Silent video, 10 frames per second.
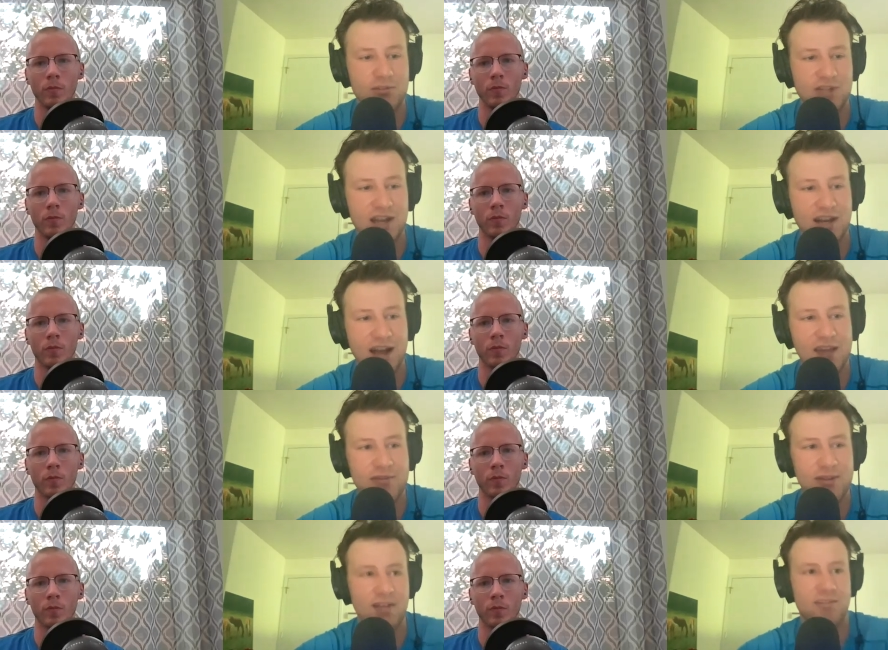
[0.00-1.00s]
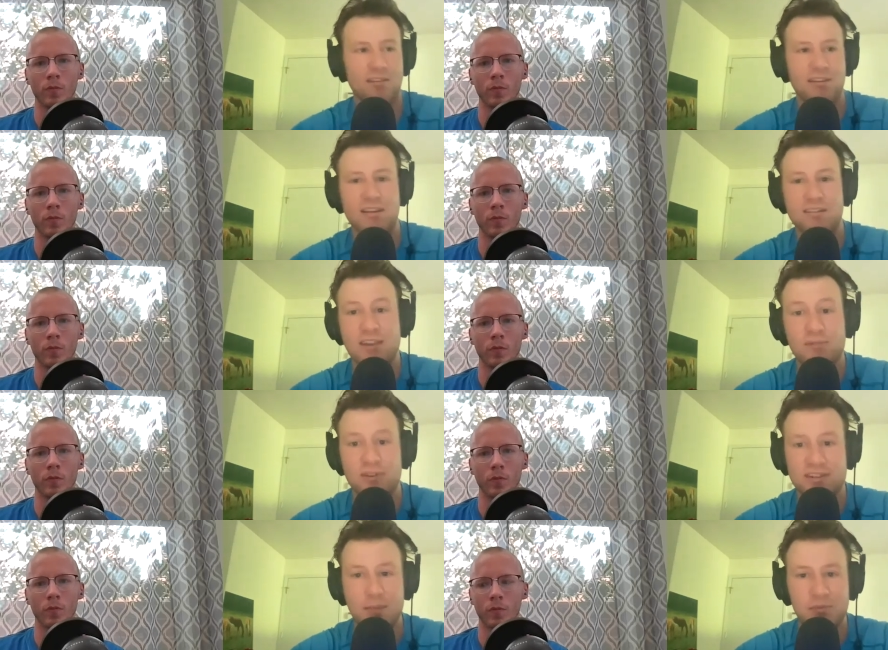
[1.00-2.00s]
Speaker 1: Jaden Ivey as a, a,
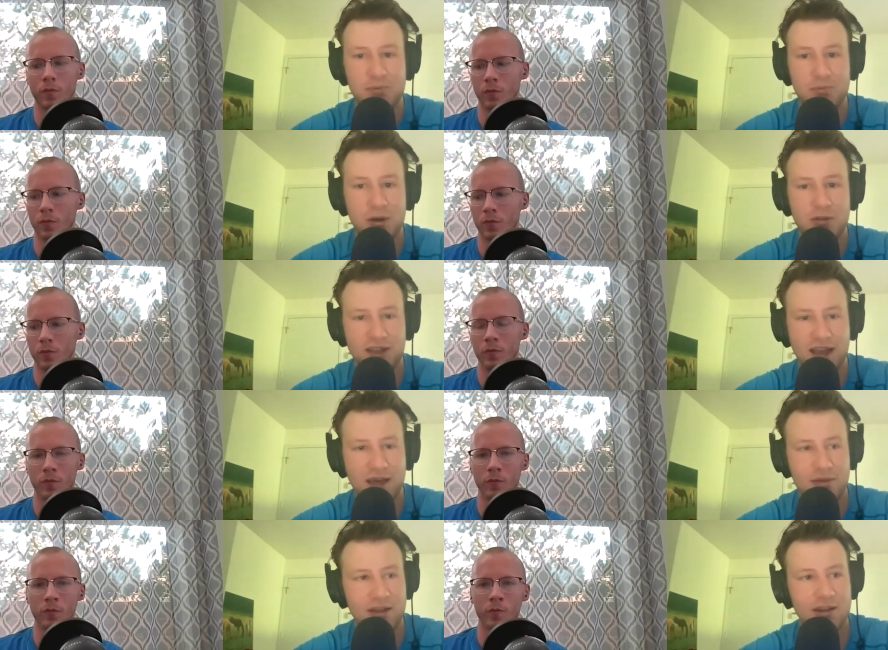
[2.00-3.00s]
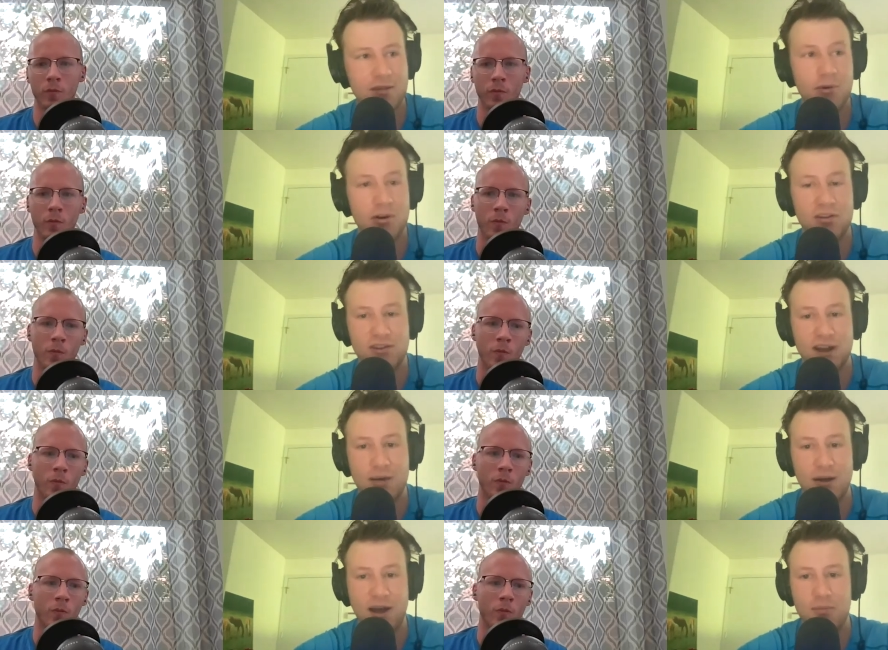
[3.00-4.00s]
different type of imposing athlete in person.
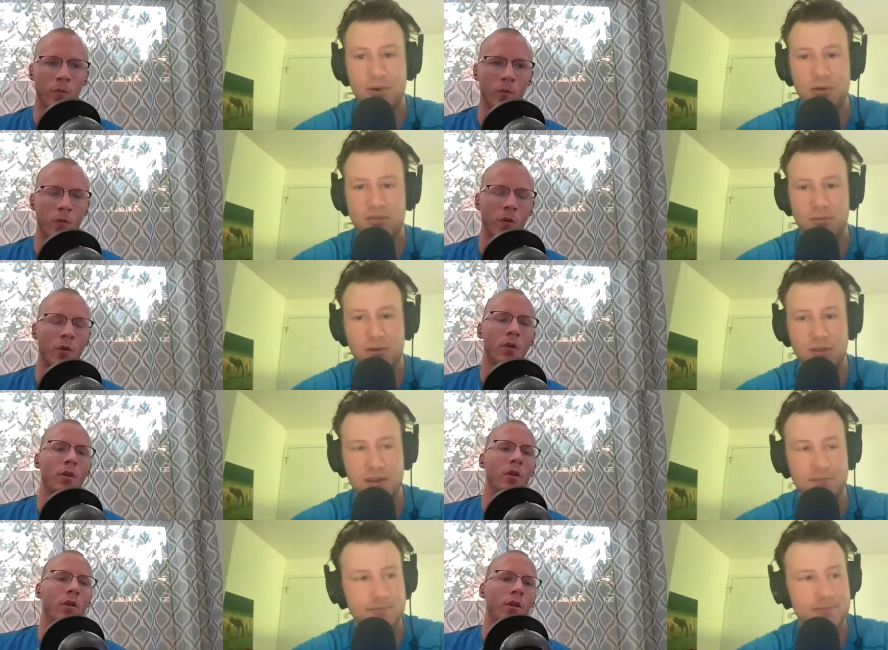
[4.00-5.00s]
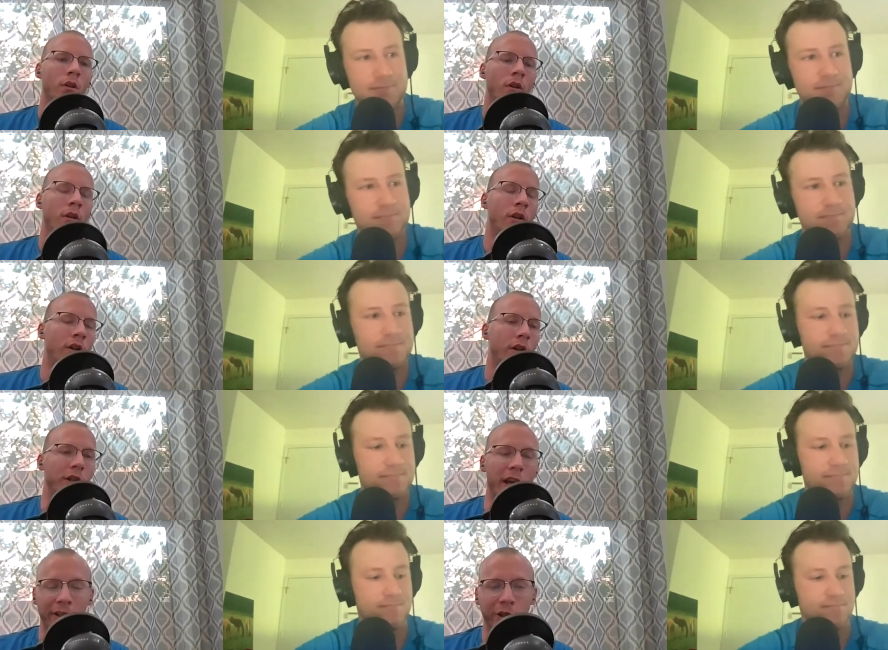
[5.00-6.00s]
How how imposing were they?
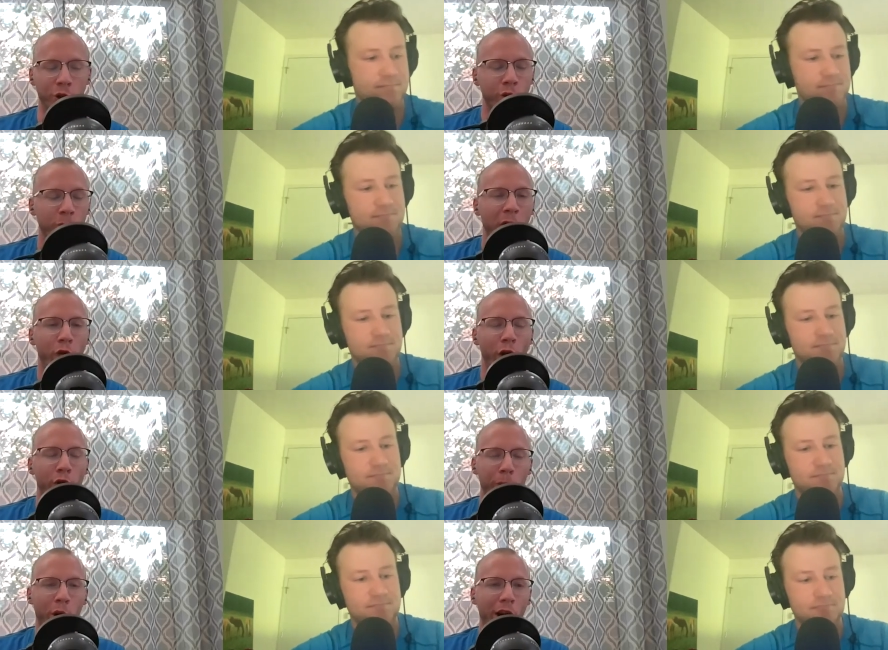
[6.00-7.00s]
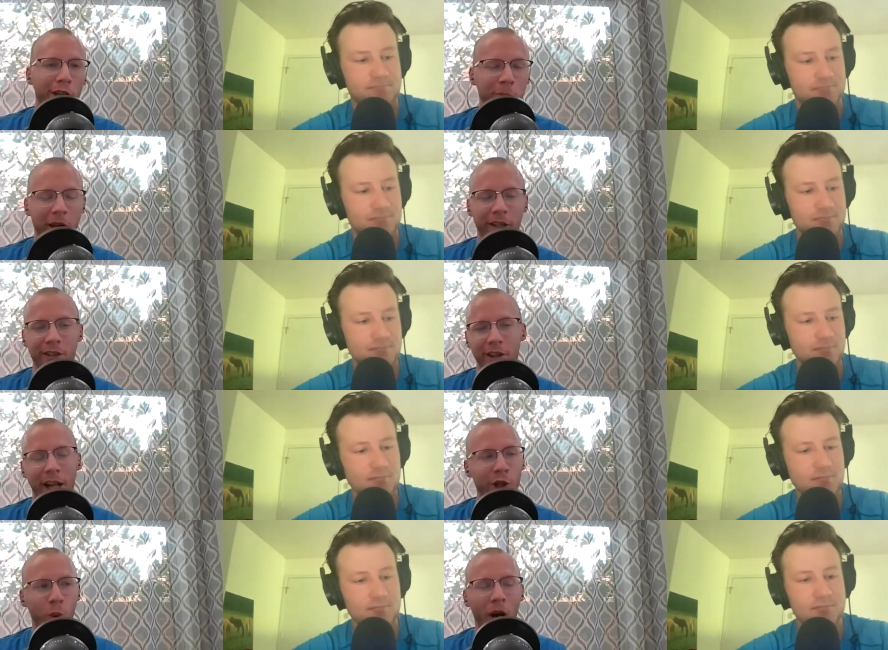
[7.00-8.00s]
Speaker 2: Yeah, two of my favorite prospects, and
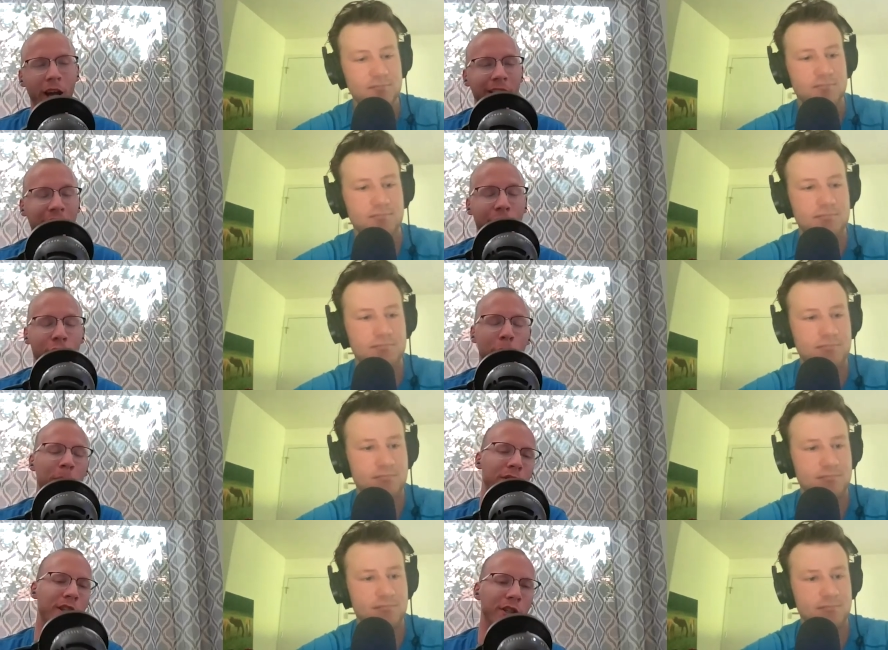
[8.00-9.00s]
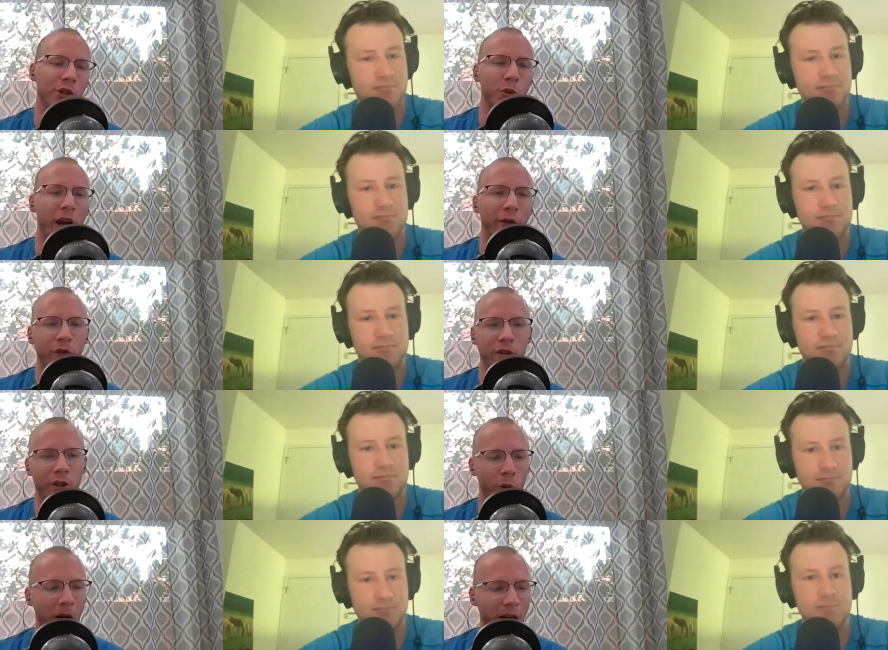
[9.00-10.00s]
that's why I love the Pistons draft
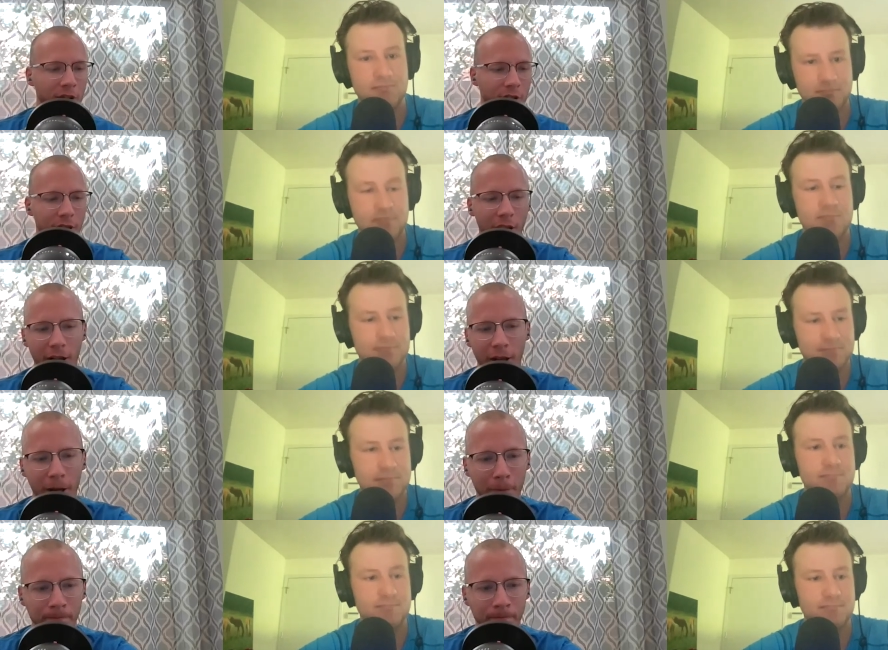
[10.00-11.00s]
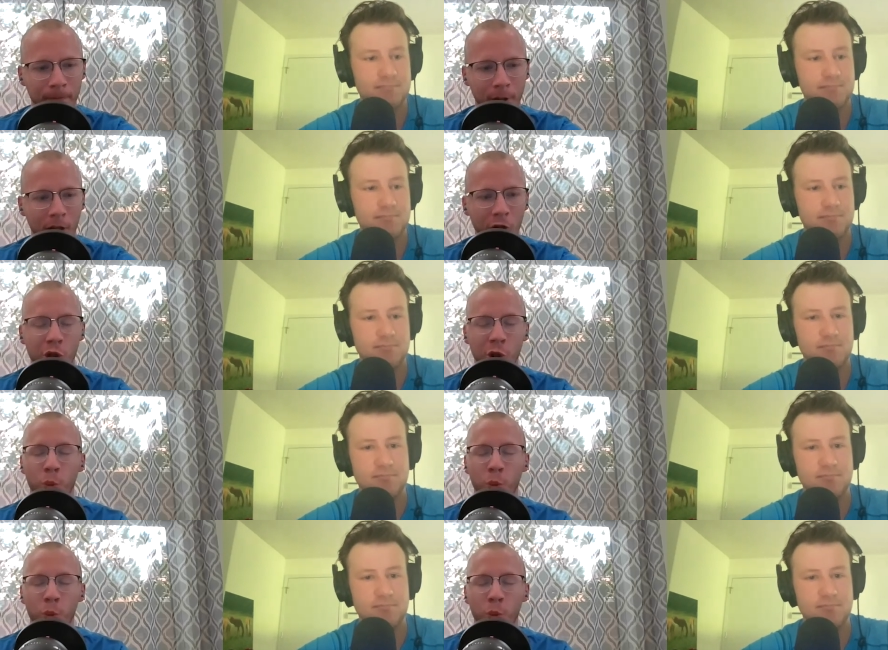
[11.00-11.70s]
so much. Um, just